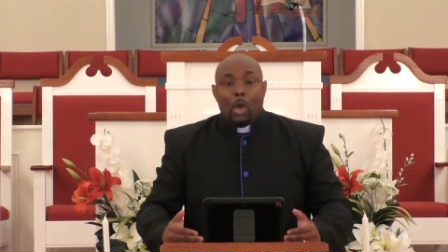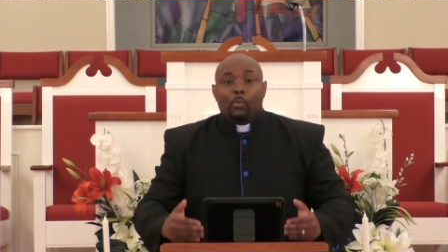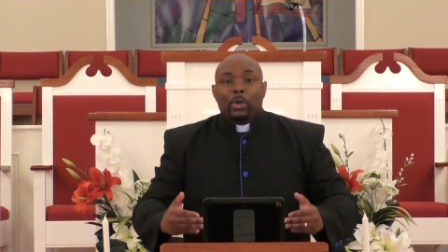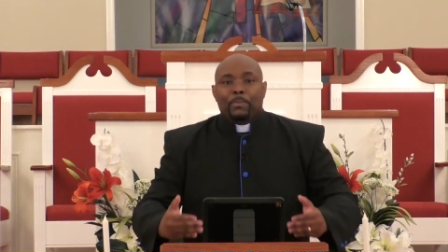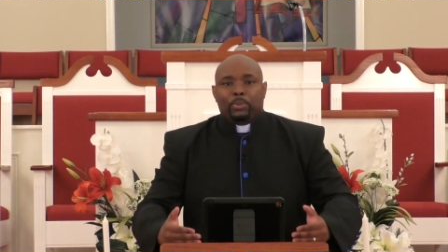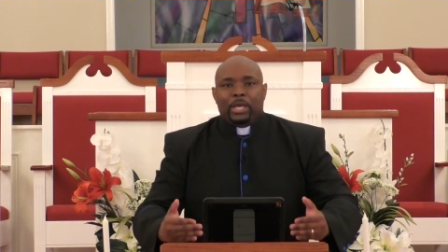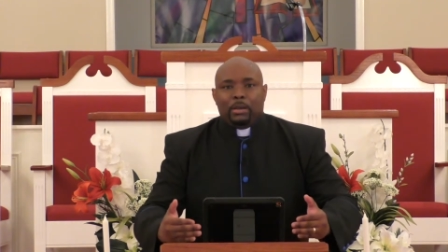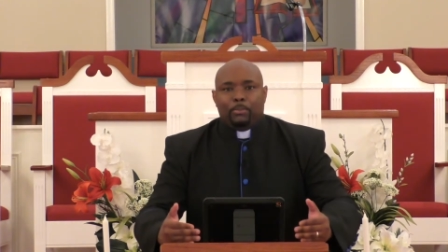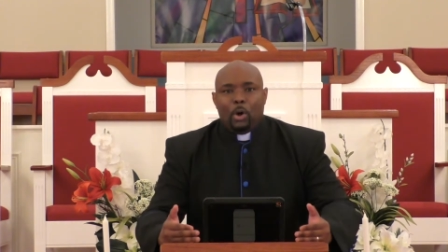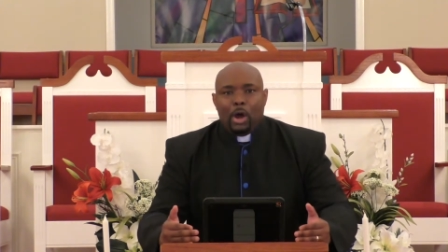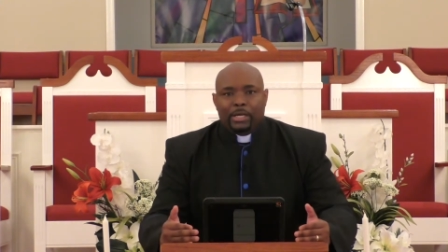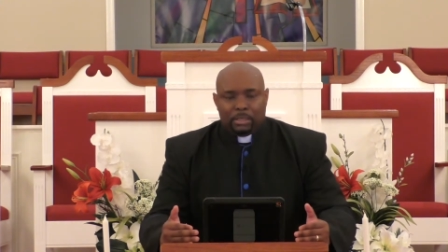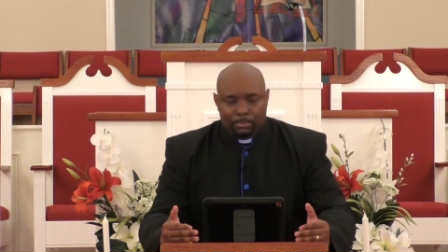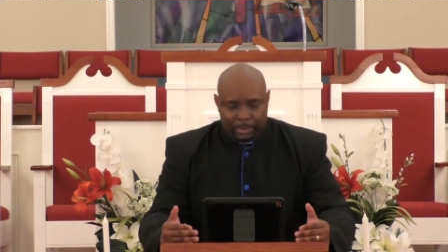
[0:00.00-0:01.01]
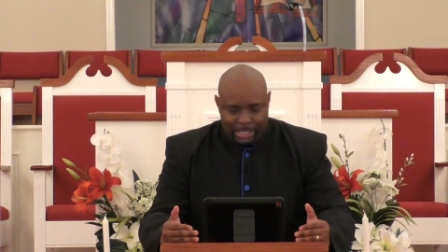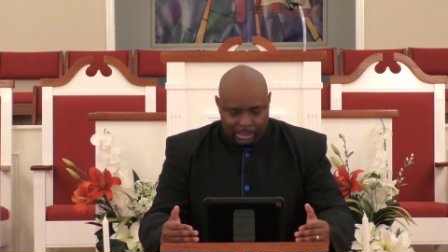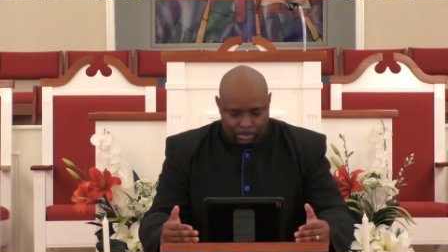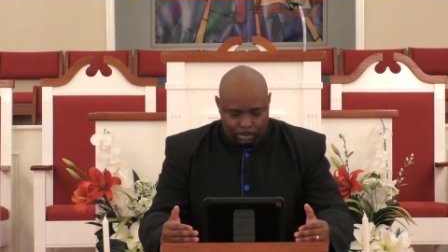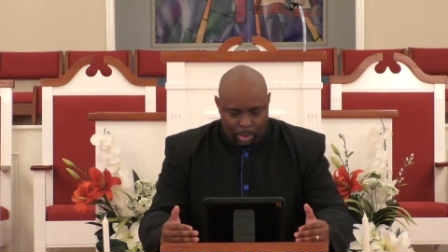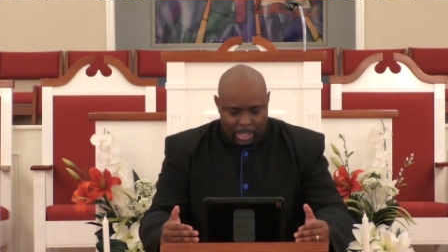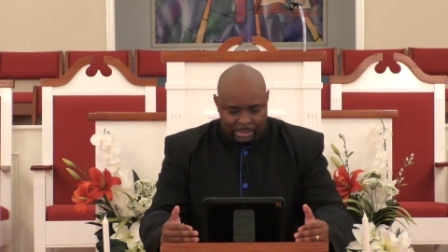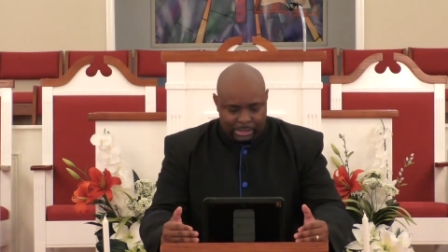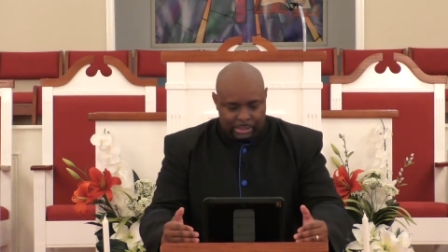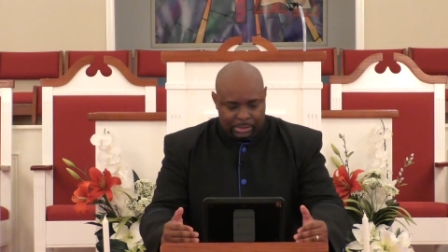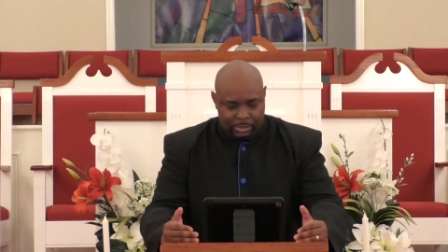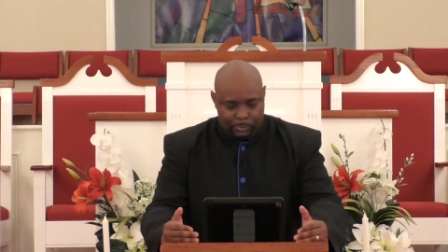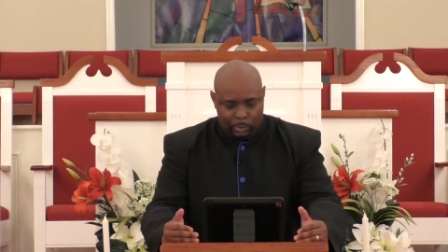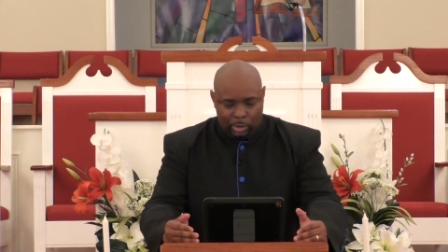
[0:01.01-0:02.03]
We play a part in the blessing
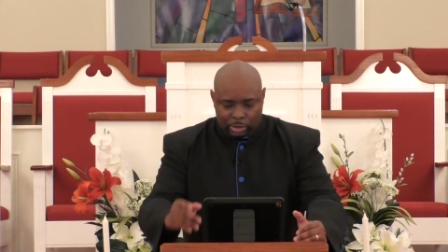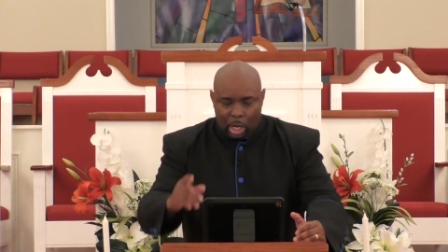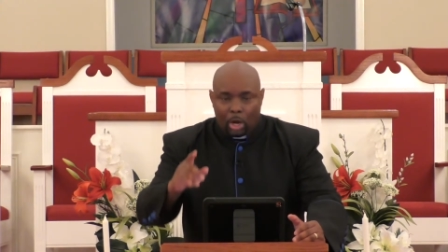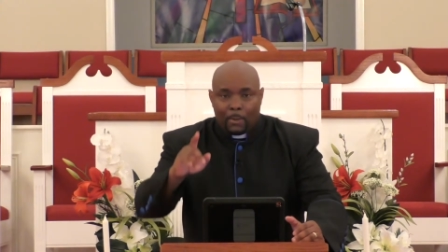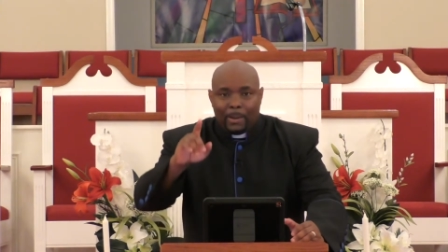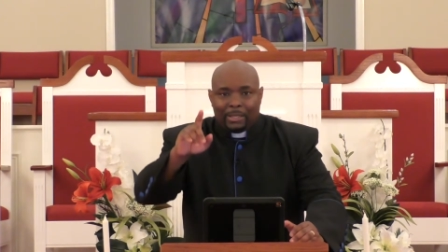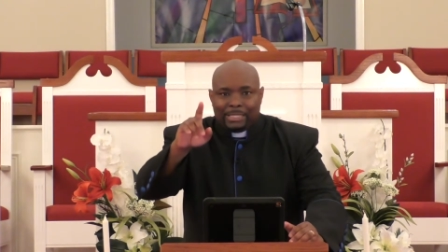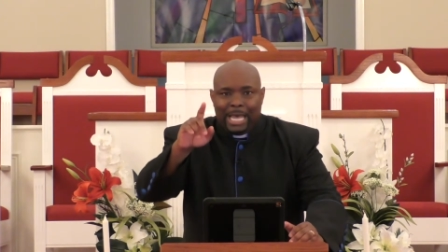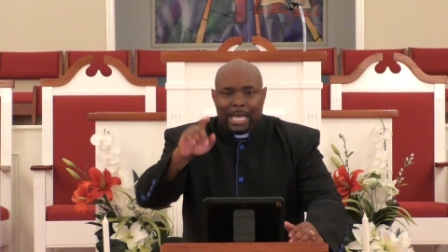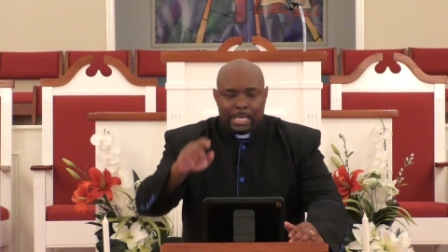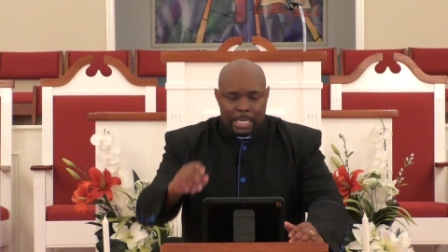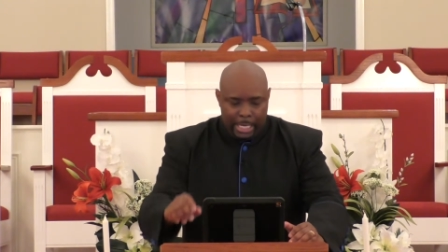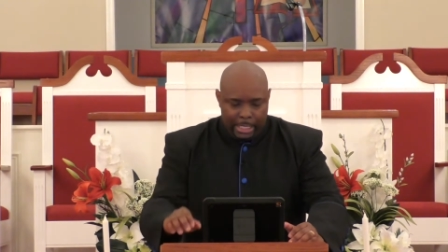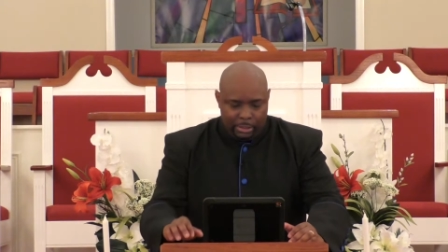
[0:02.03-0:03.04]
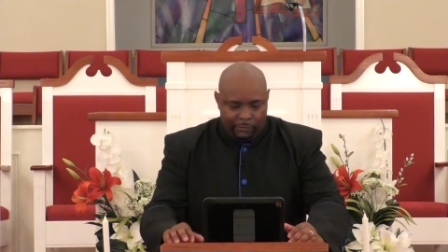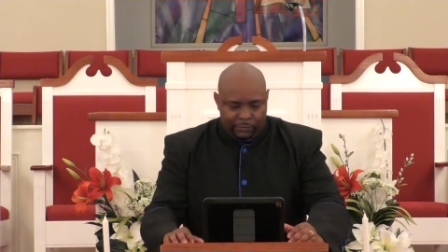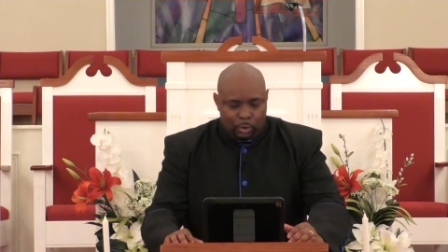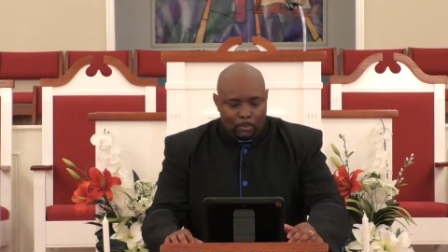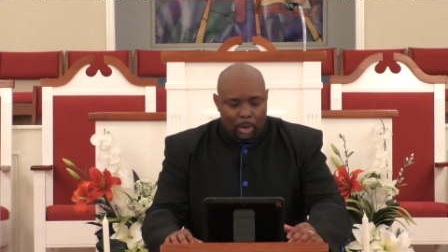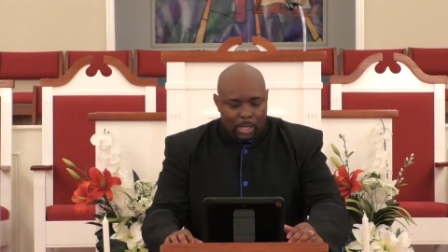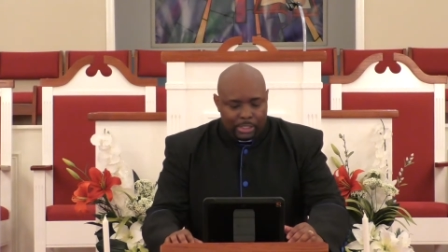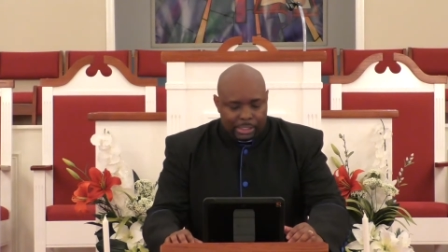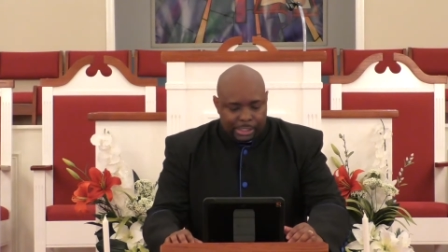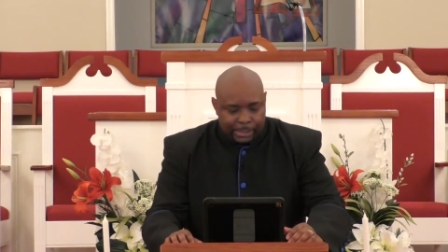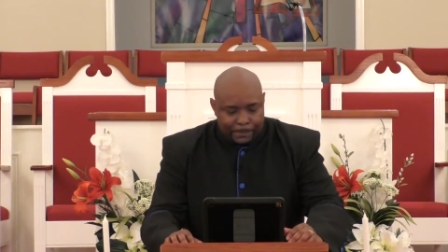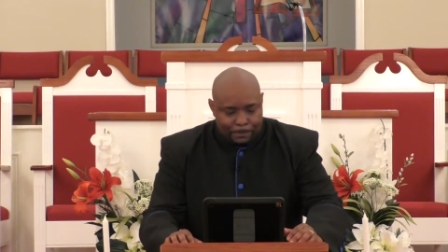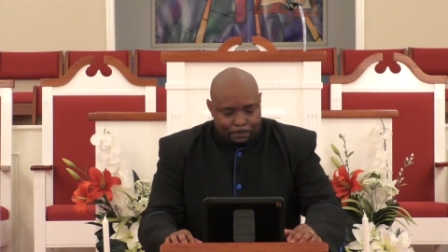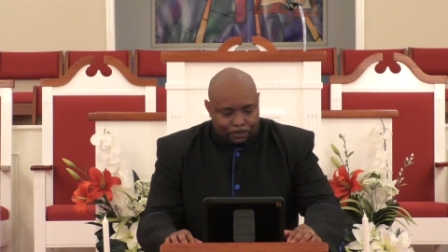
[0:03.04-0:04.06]
process. We're going to talk about that in a few minutes.